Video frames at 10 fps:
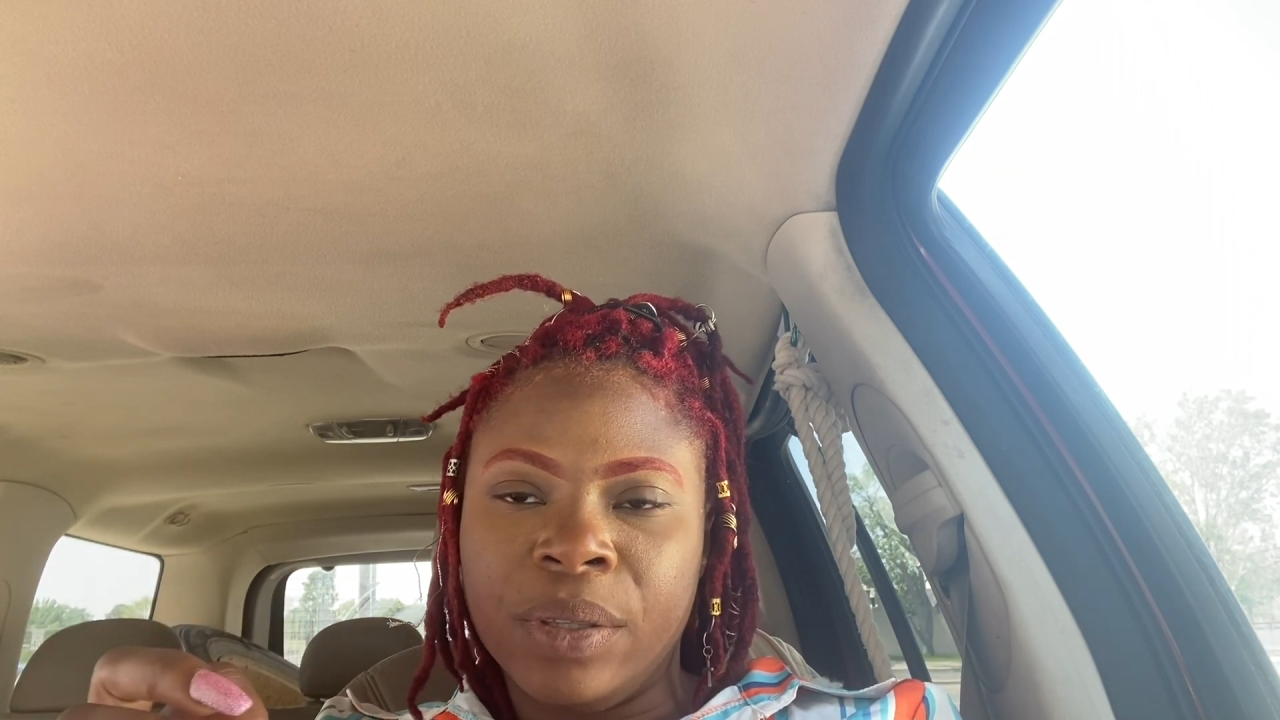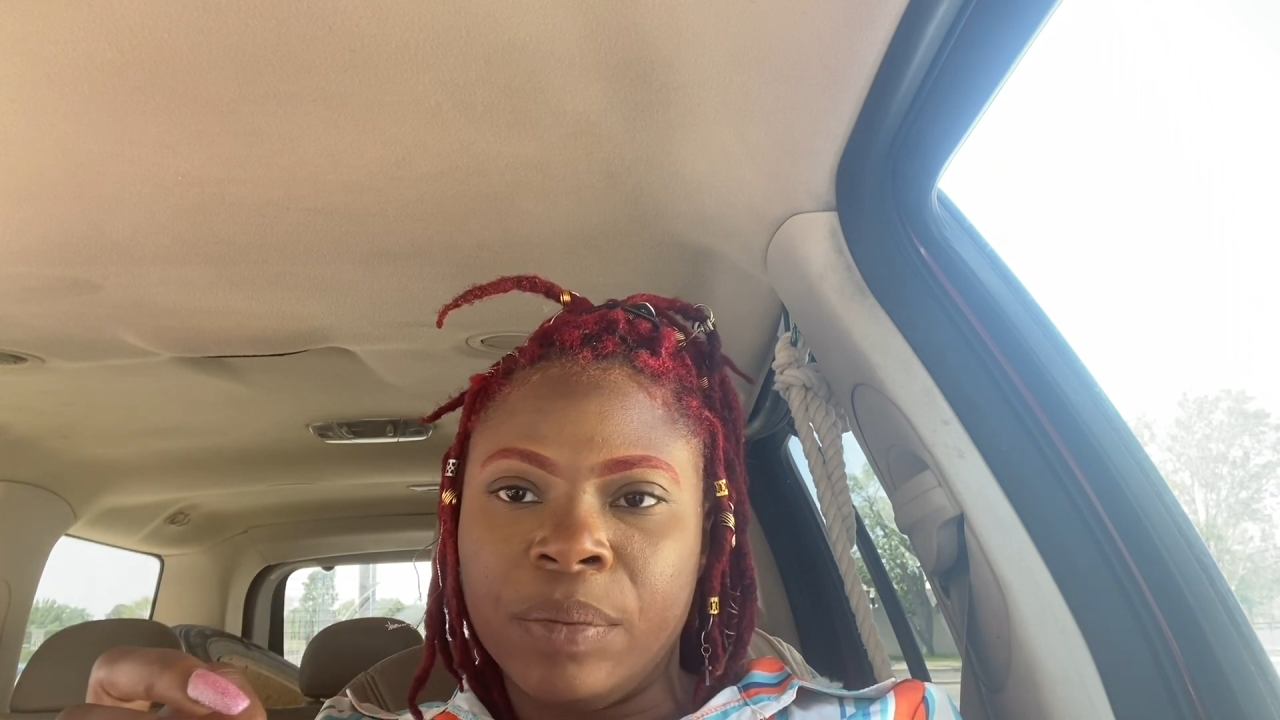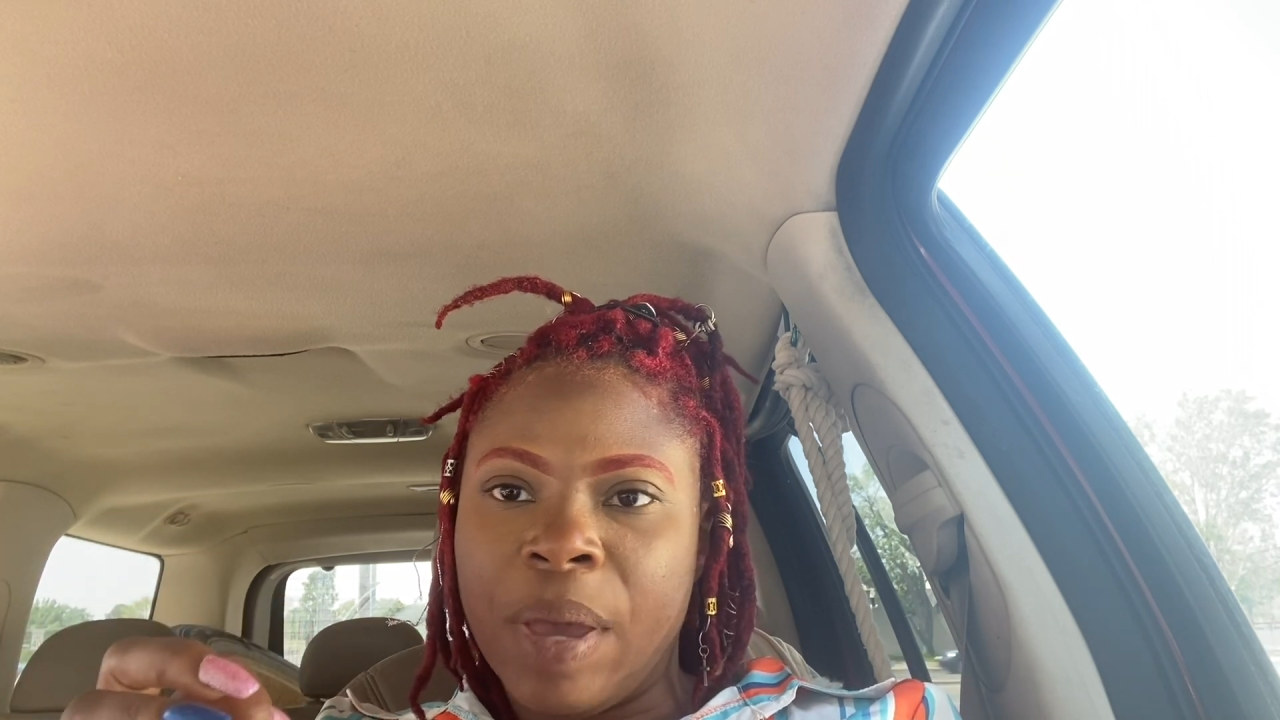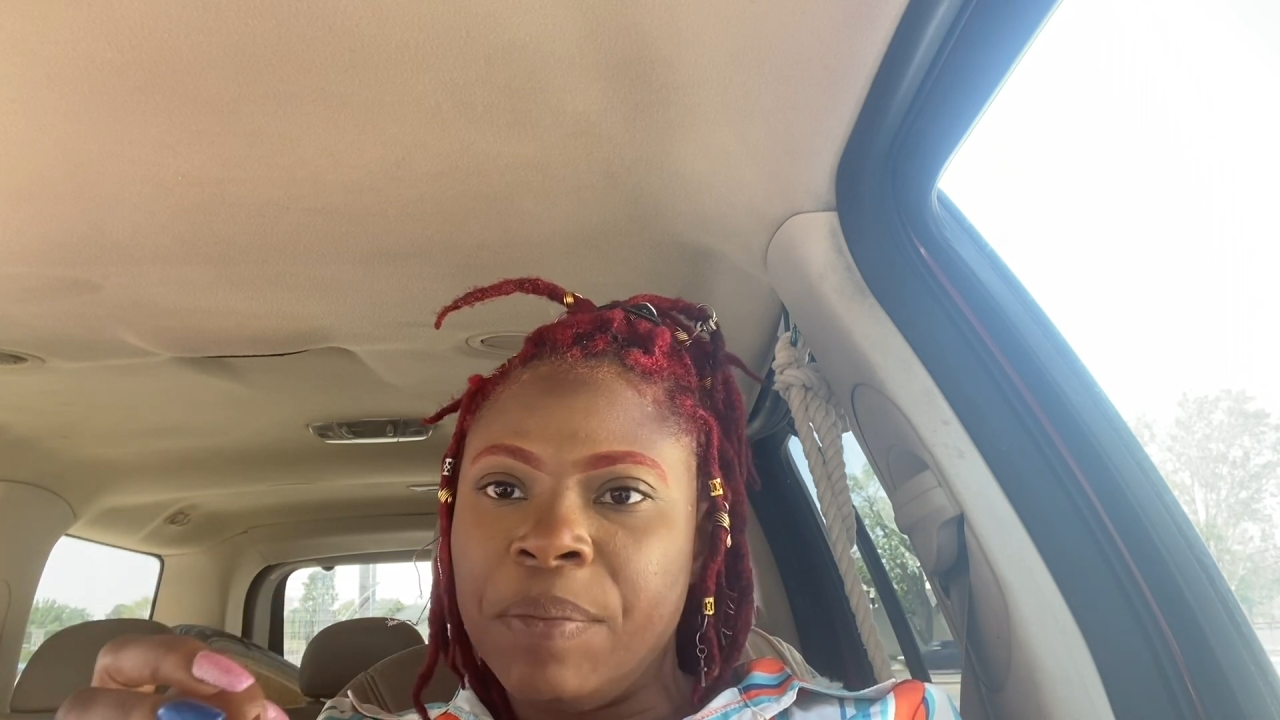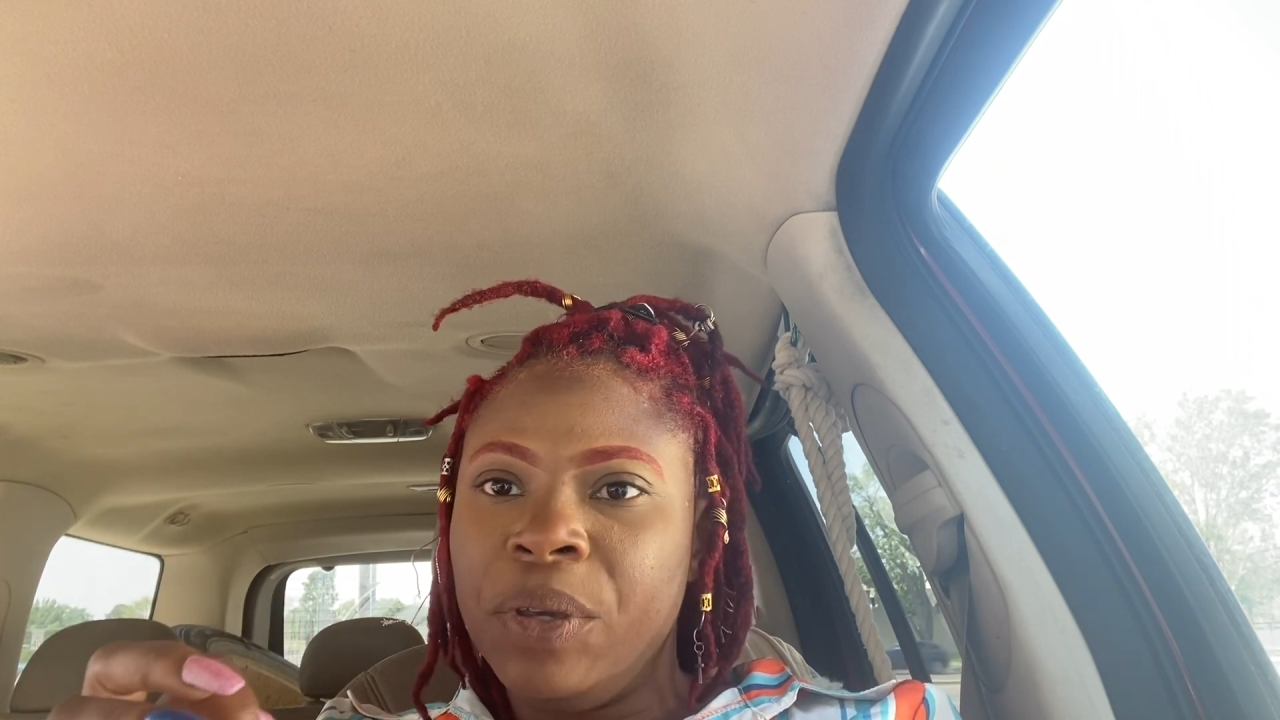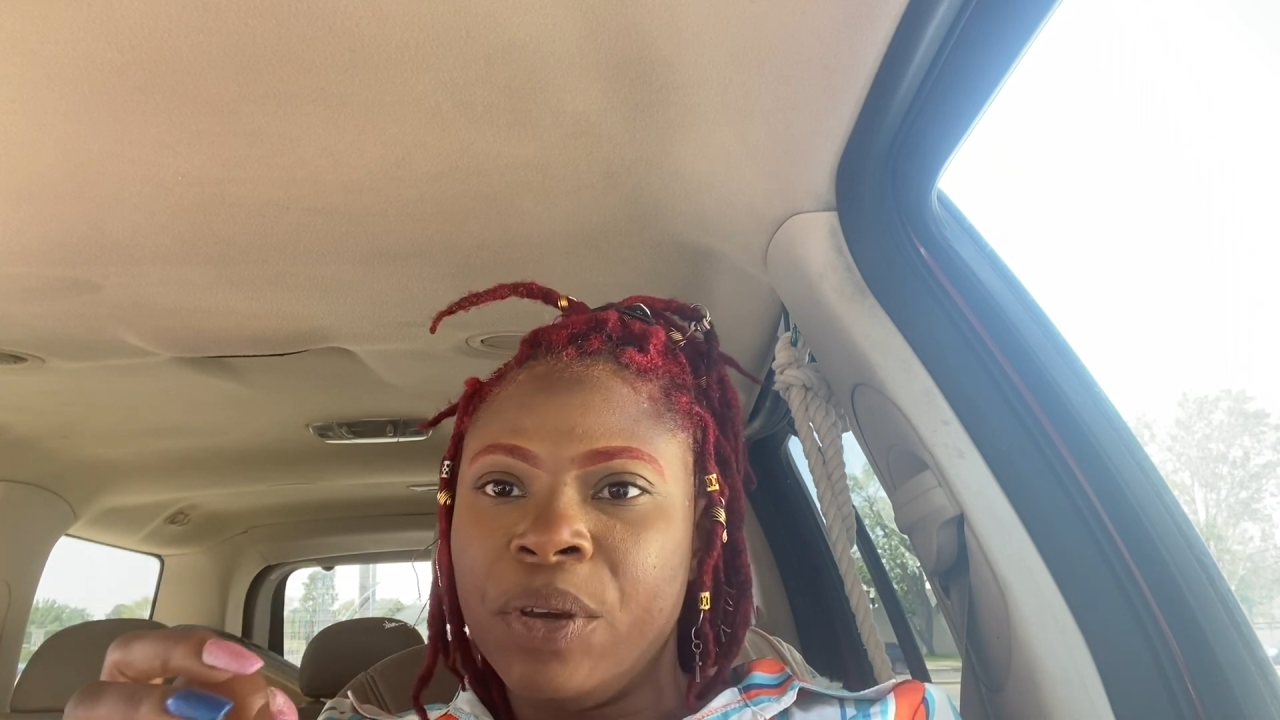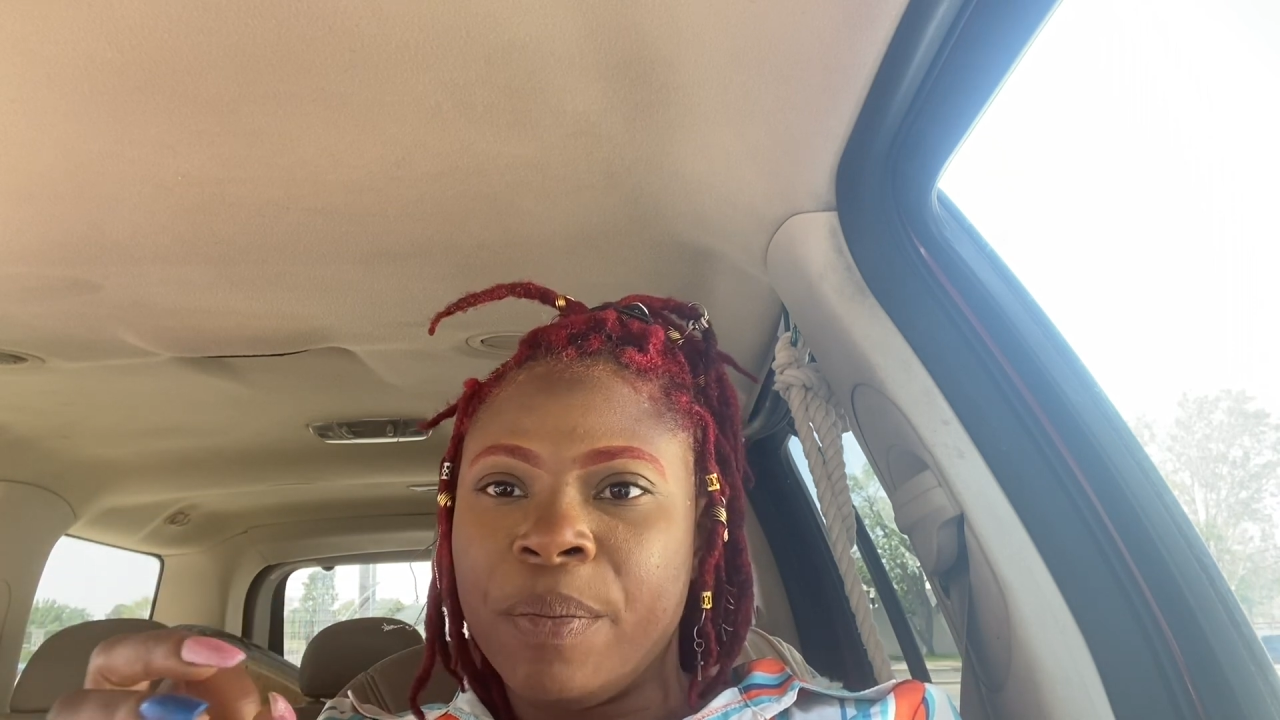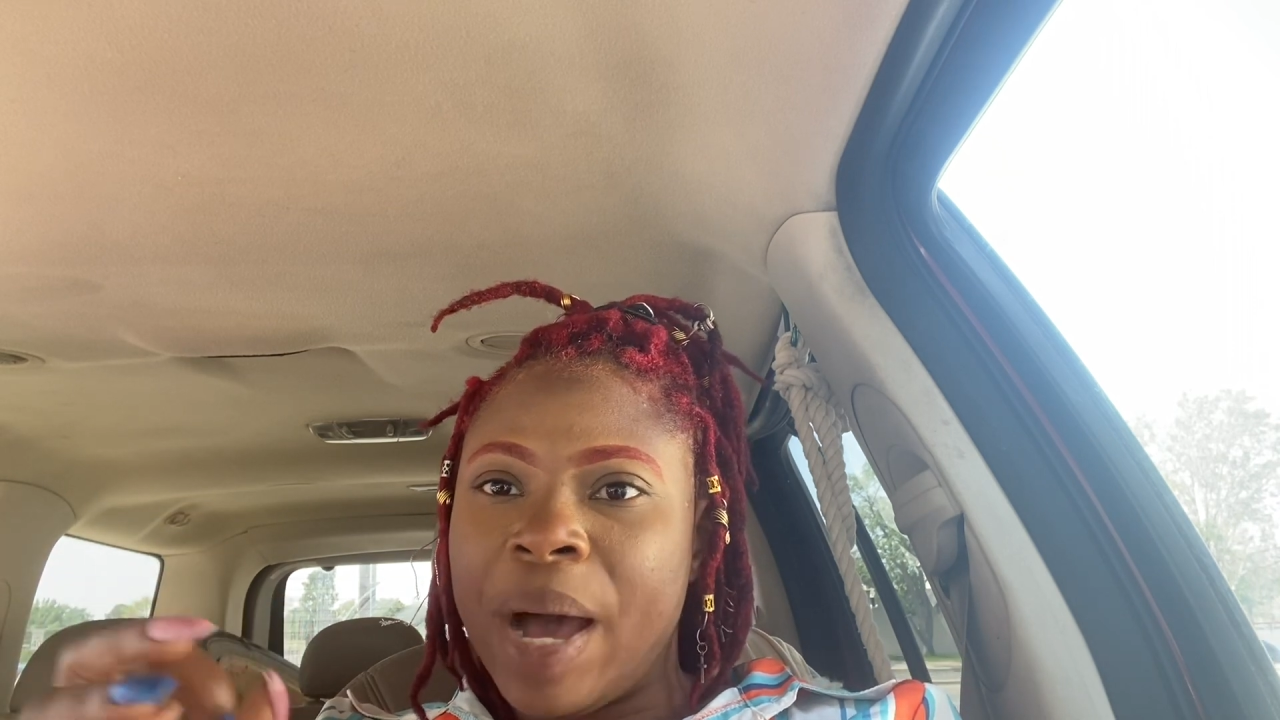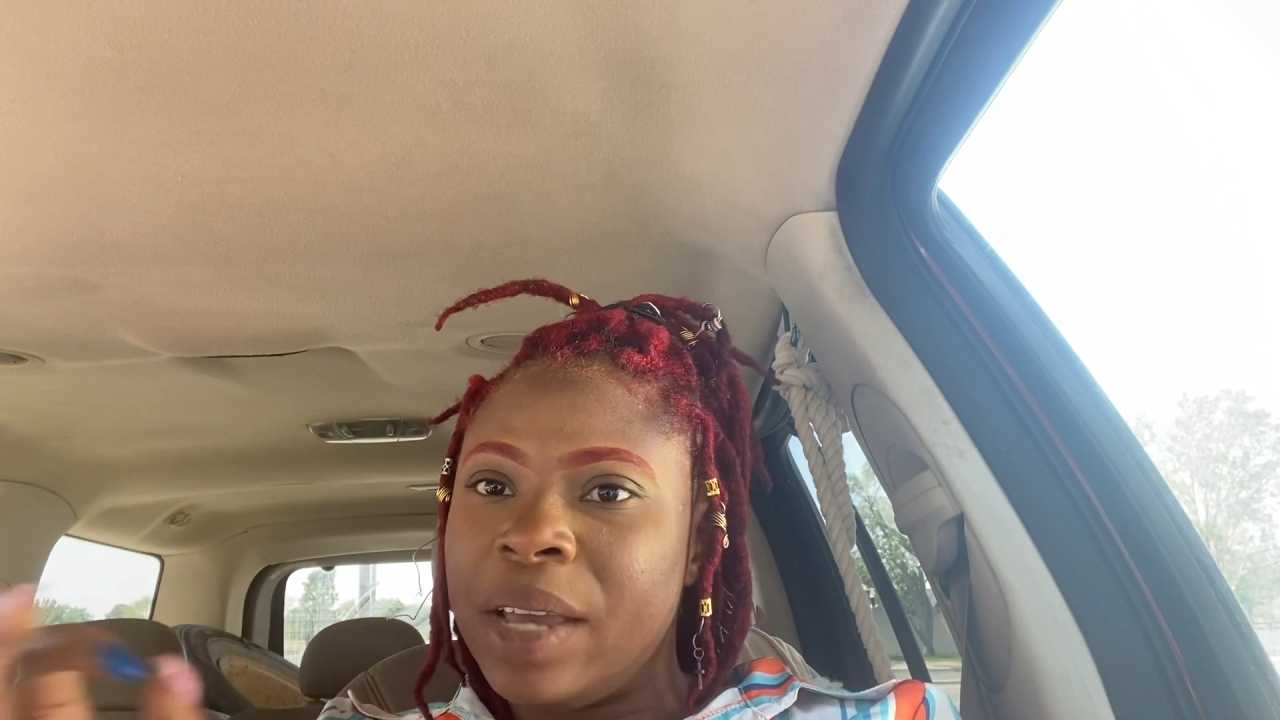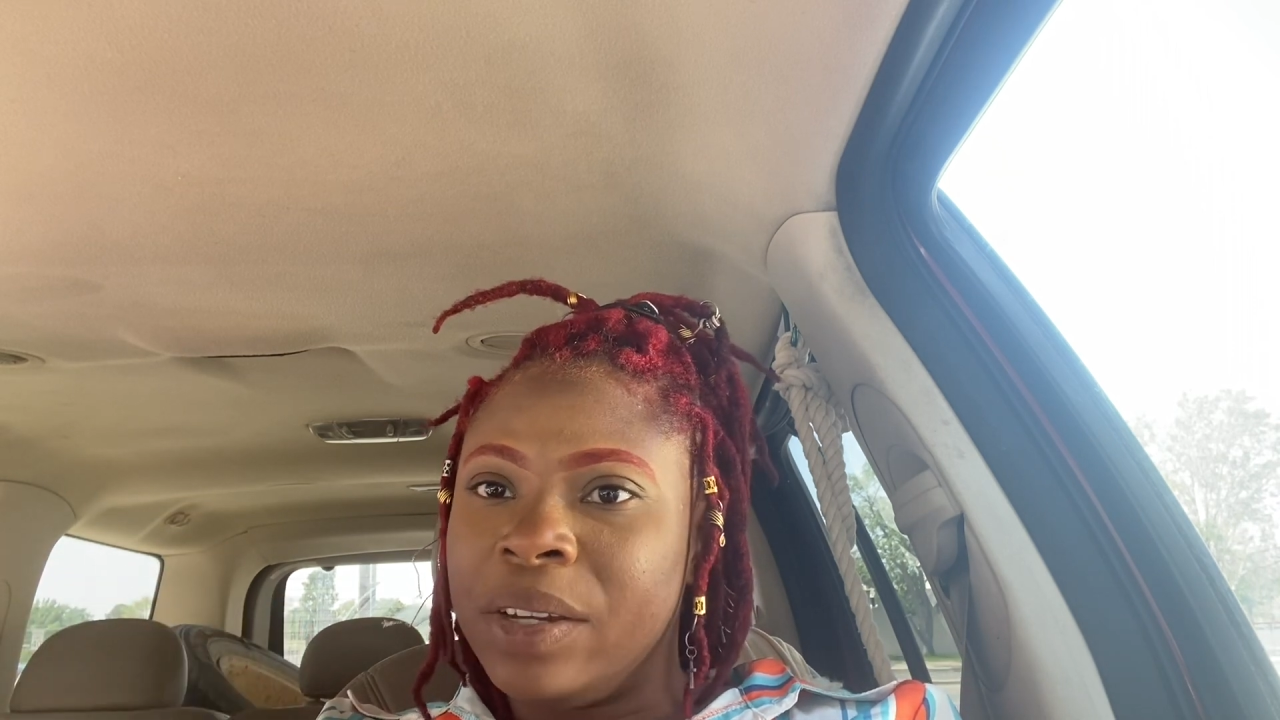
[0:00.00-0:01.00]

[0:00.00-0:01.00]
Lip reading: Maybe you're by